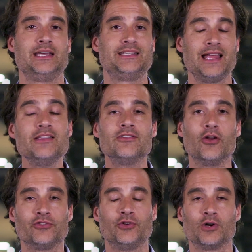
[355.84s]
He tends
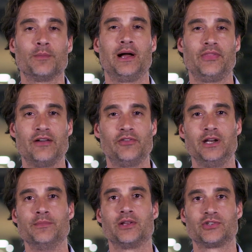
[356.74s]
not to talk about that
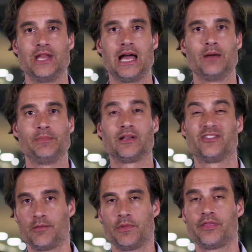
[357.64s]
very much now because
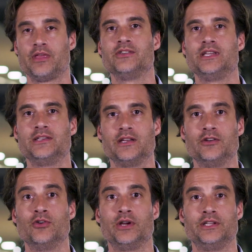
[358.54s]
some of the things he did
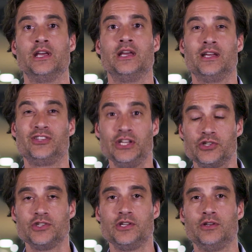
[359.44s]
annoyed
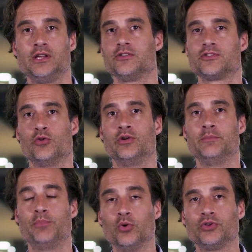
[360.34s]
teachers' unions, who are an
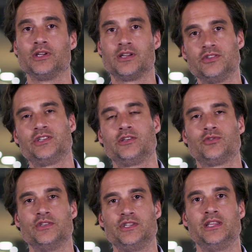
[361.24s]
important
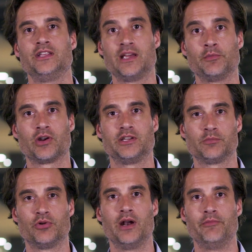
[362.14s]
constituency in the
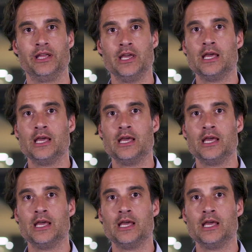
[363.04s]
Democratic primary.